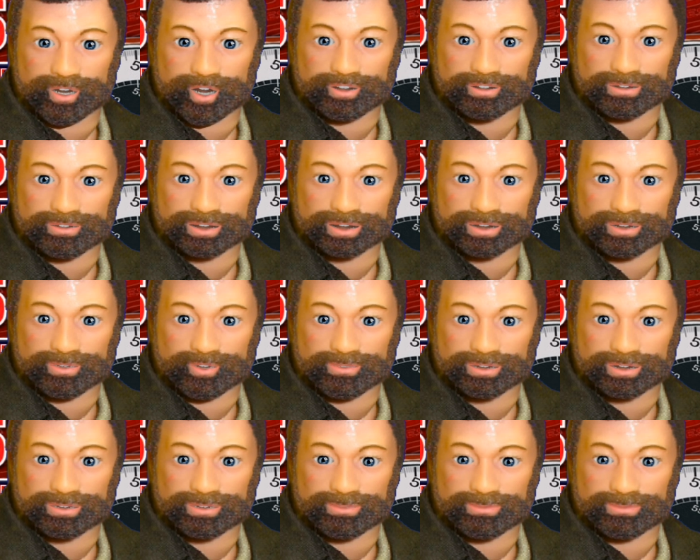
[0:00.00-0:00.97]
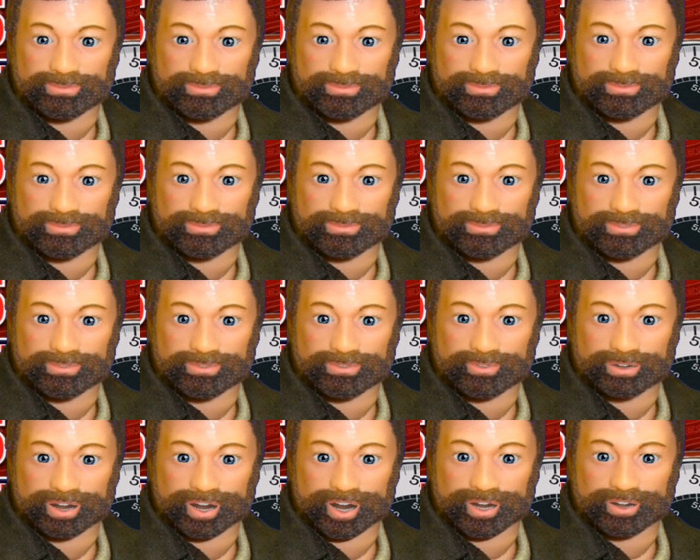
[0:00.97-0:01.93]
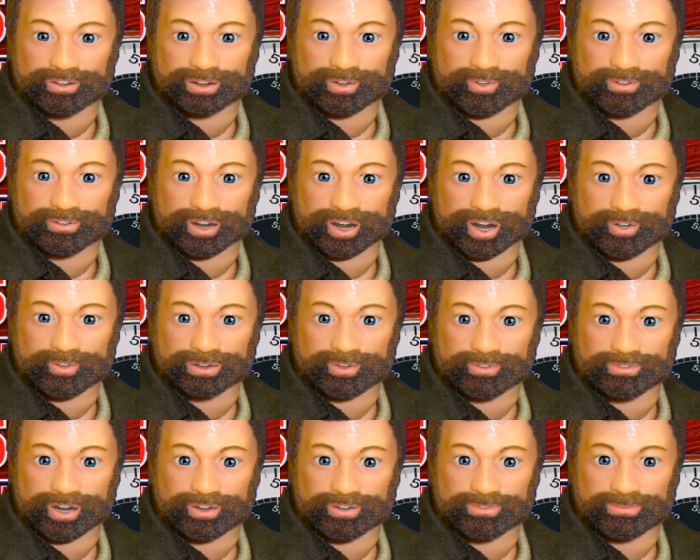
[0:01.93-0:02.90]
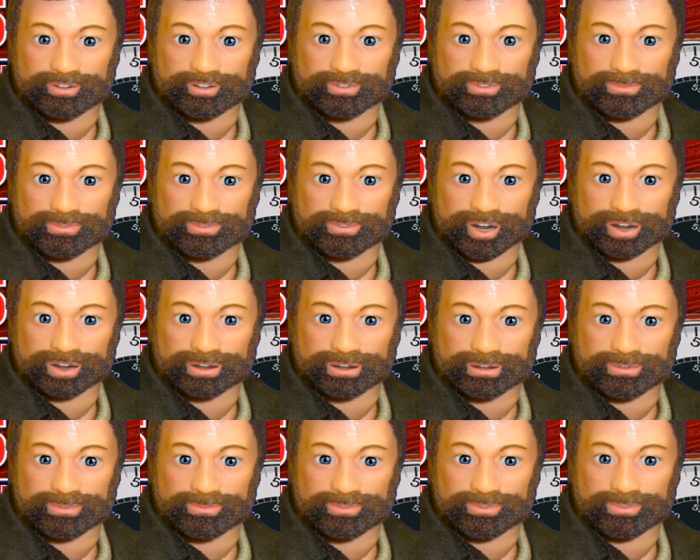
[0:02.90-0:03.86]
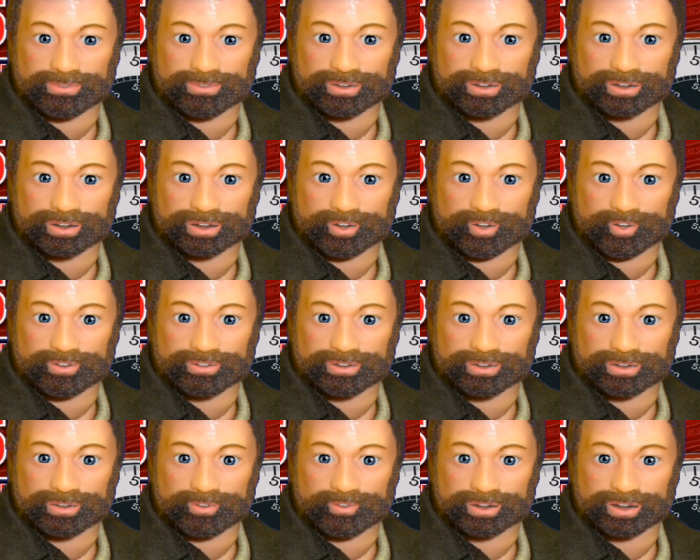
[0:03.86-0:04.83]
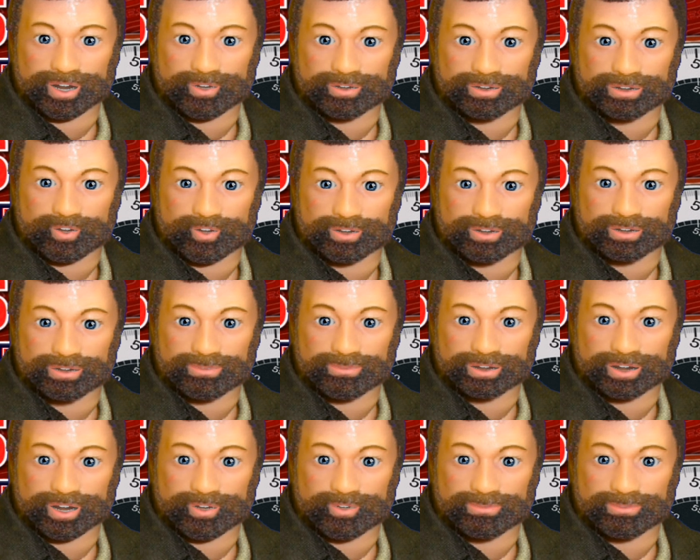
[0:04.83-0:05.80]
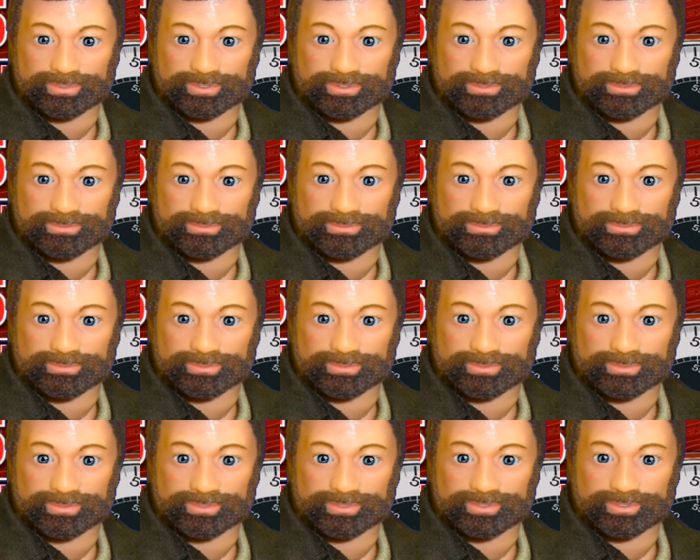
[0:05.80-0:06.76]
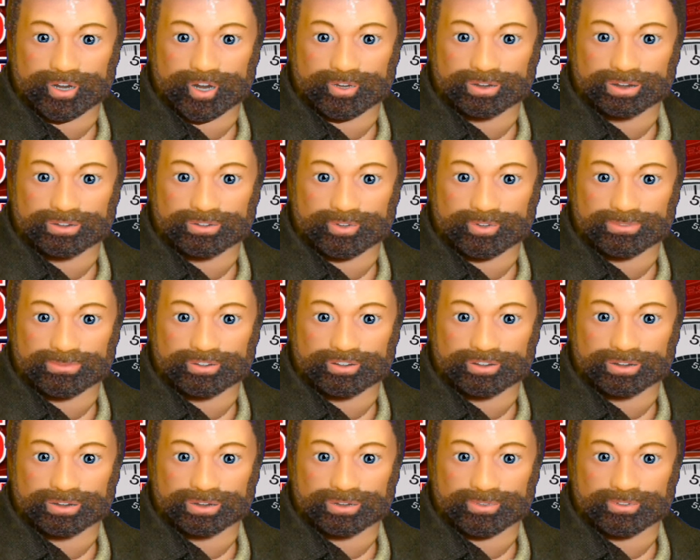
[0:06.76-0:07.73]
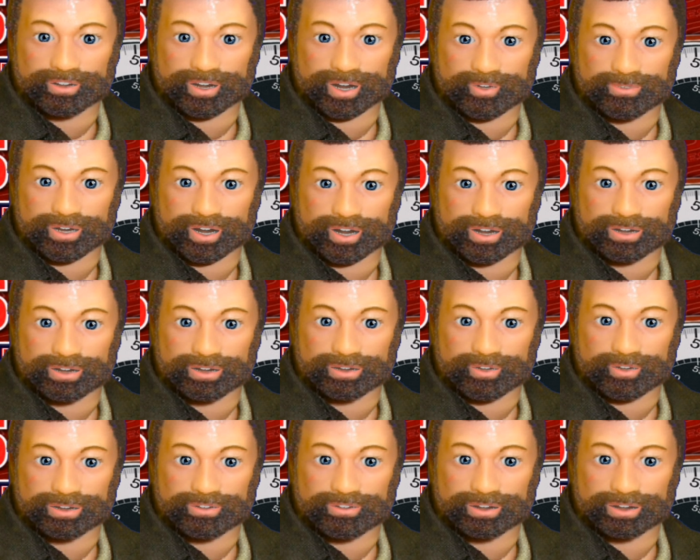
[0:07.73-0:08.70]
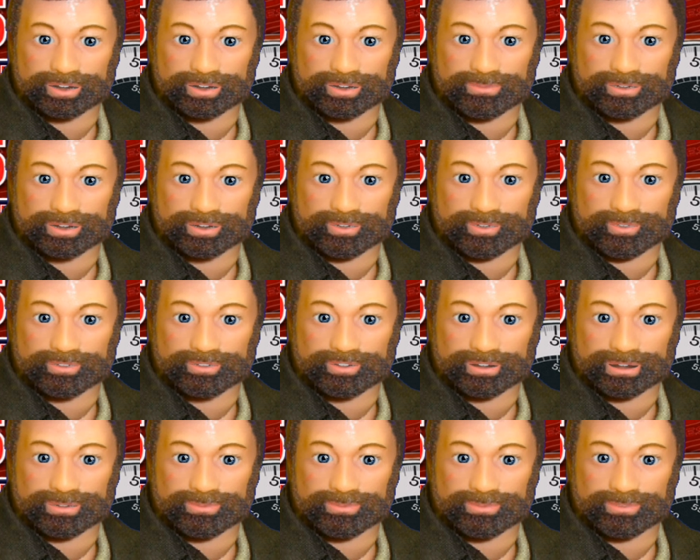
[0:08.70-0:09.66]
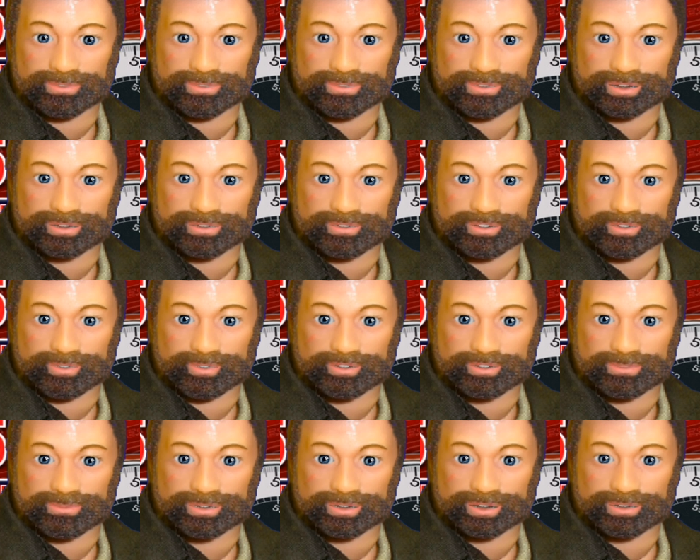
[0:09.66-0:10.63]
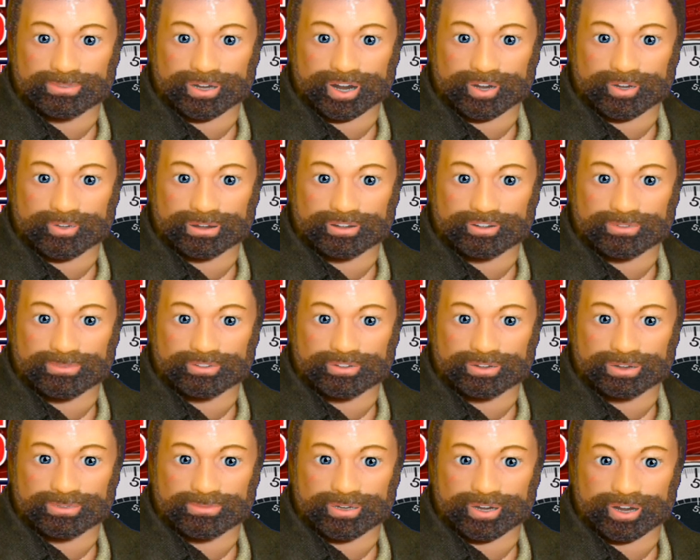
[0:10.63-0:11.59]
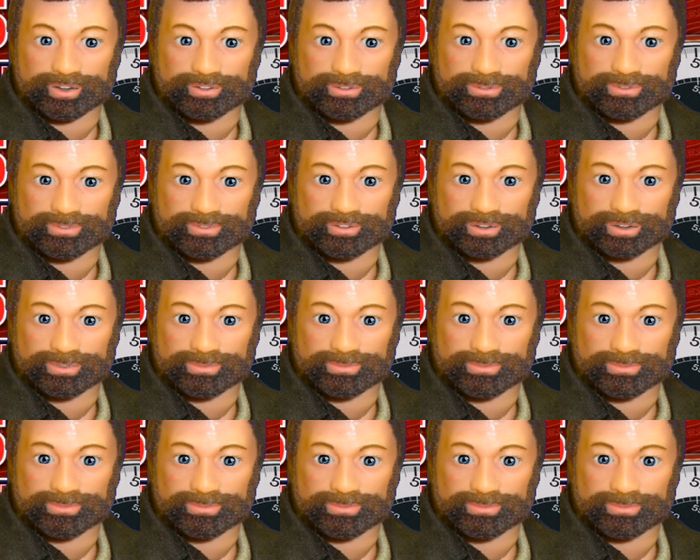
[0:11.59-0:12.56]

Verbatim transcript: more effective, the combination of ibuprofen plus 1,000 milligrams of acetaminophen, more effective than ibuprofen alone for the management of postoperative pain and non-surgical endodontic treatment.